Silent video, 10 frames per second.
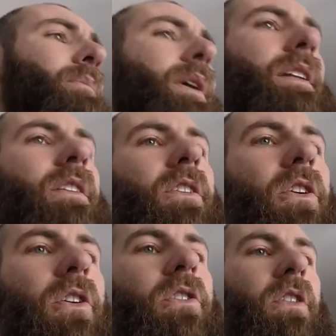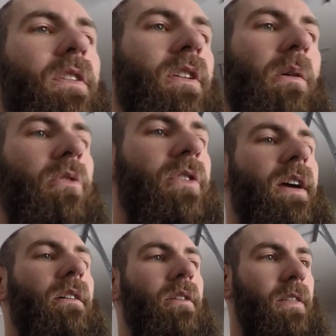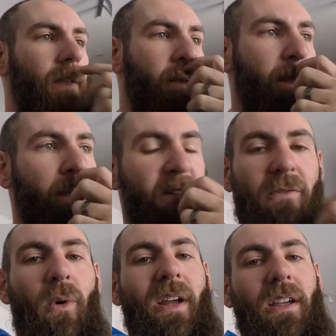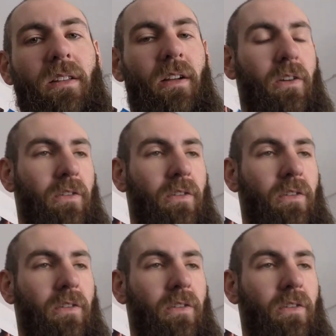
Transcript: But it doesn't hurt just to double check everything before I get there.